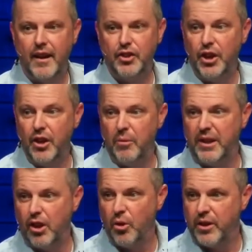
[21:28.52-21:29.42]
Do you know what the
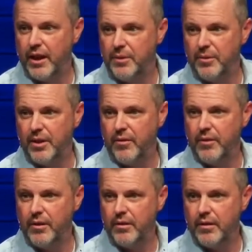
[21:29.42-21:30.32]
court case was over?
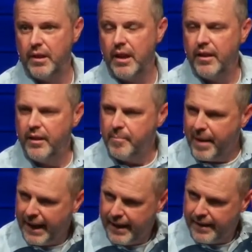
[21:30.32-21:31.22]
The
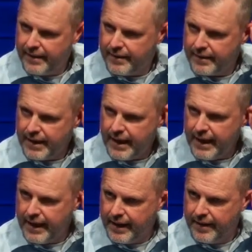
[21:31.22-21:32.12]
man
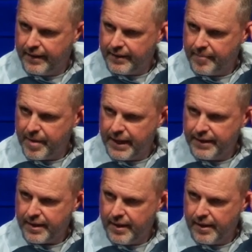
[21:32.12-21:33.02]
keyed somebody's
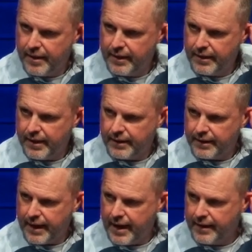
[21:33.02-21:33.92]
car and kicked the
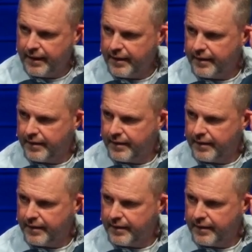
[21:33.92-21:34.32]
side in, it.